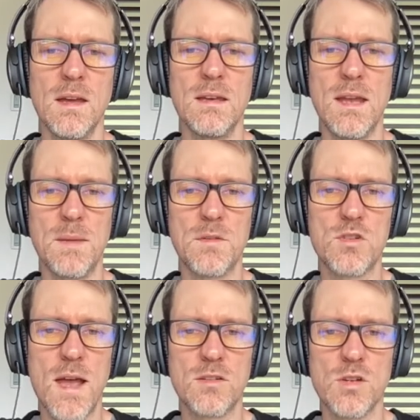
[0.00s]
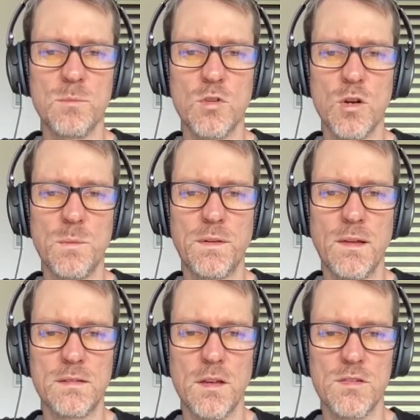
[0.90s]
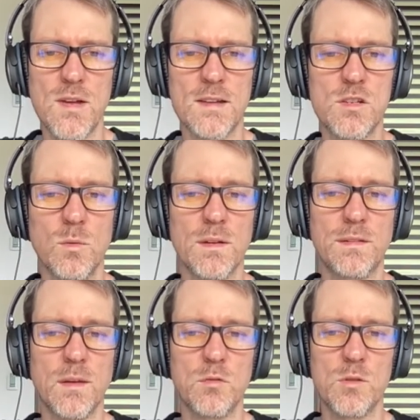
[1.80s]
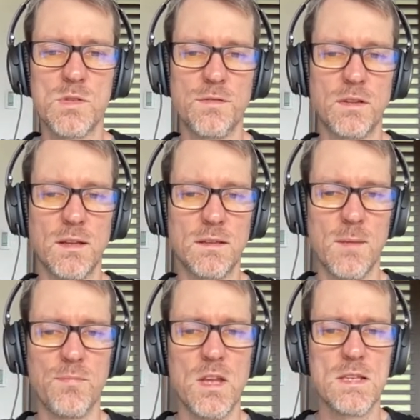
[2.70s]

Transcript: Name the track drum group, select all the tracks you want to subgroup, shift click them,